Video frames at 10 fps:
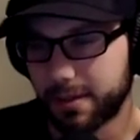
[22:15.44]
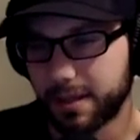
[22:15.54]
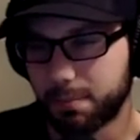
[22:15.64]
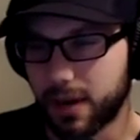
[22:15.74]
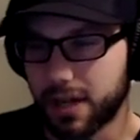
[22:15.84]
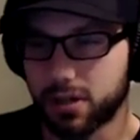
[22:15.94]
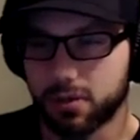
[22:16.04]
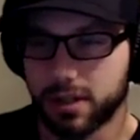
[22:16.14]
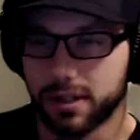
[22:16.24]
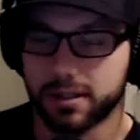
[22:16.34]
pressure
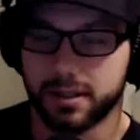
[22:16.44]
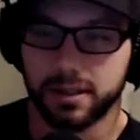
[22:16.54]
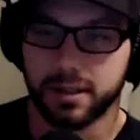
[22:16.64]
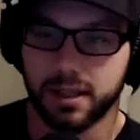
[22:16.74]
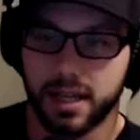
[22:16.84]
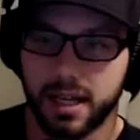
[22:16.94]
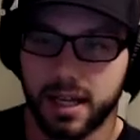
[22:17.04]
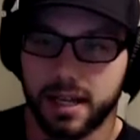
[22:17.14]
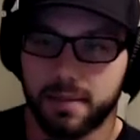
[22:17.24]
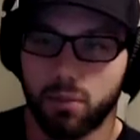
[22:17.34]
was
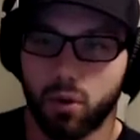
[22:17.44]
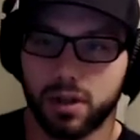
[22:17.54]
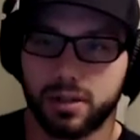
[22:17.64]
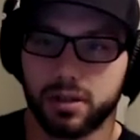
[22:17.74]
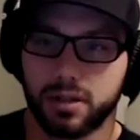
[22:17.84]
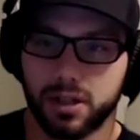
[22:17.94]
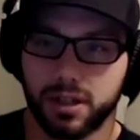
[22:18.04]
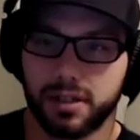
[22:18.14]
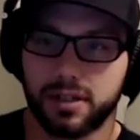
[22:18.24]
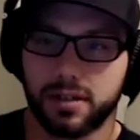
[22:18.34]
more to
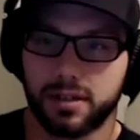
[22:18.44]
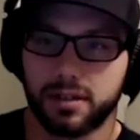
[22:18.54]
just